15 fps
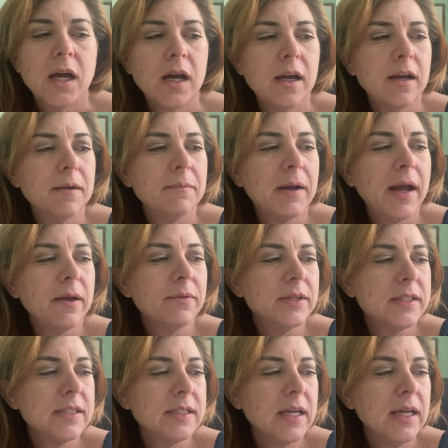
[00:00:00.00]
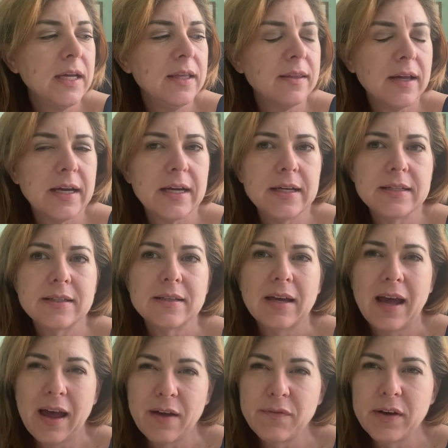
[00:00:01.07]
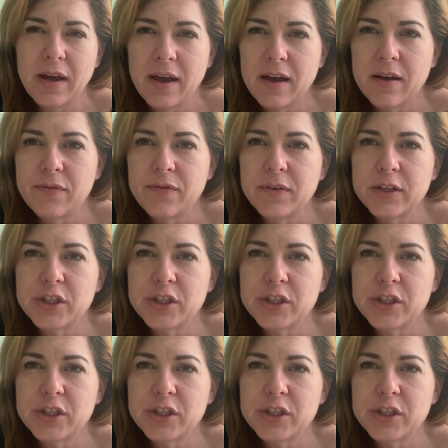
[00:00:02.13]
Um, I would say that half and half